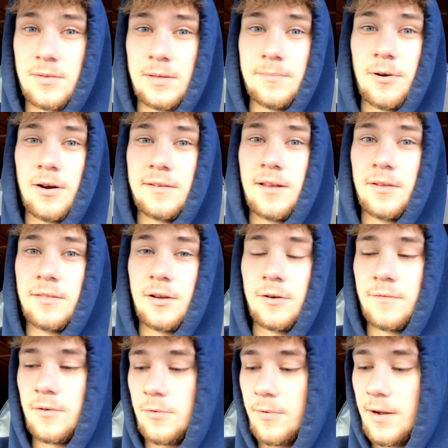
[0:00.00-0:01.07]
I'll be parked out there
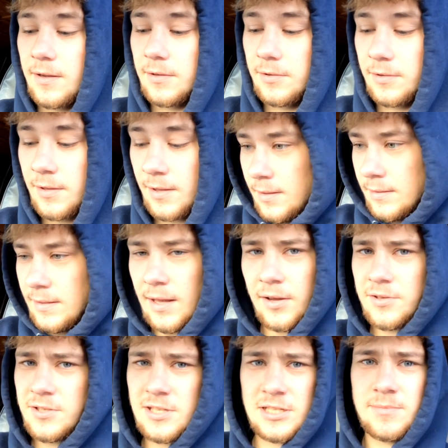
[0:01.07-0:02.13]
for a while yeah,
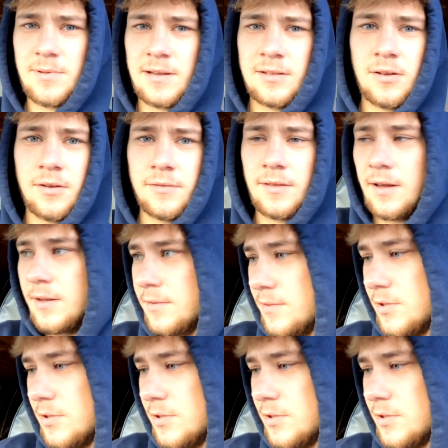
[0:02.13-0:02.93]
I'll just explain all of that.